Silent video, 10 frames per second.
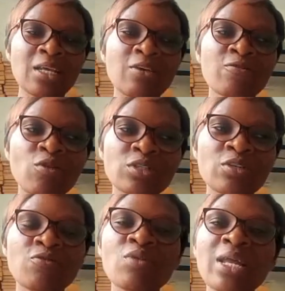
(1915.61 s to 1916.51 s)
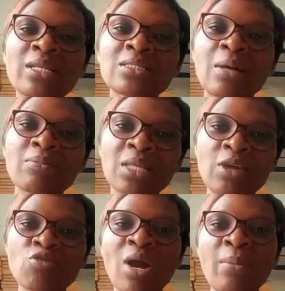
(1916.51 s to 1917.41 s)
If not, if you learn something
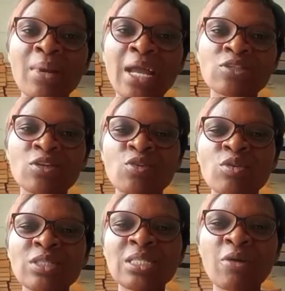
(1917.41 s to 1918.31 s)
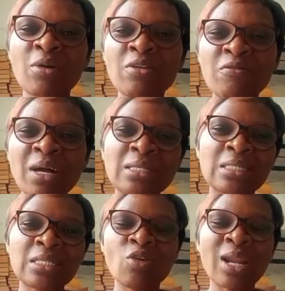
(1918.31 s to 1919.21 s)
and you don't apply it, or you don't see the relevance
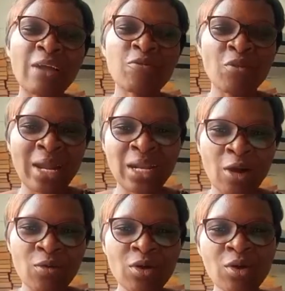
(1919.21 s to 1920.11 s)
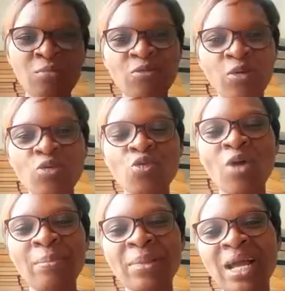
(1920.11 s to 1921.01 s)
in your life right now before you grow
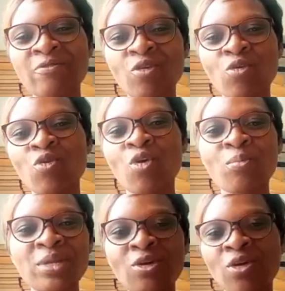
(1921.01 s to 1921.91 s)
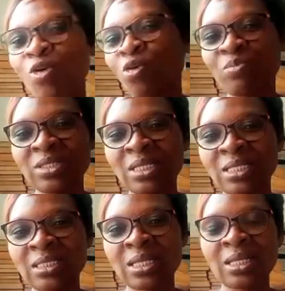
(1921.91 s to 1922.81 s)
up and have your own company or your own
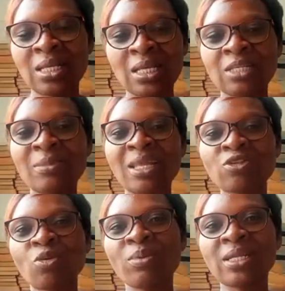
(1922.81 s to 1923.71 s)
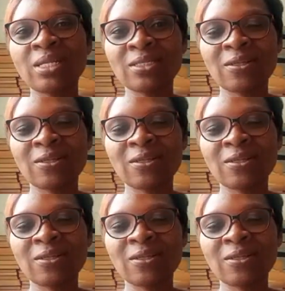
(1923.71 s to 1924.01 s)
business, then it's better you stop learning it.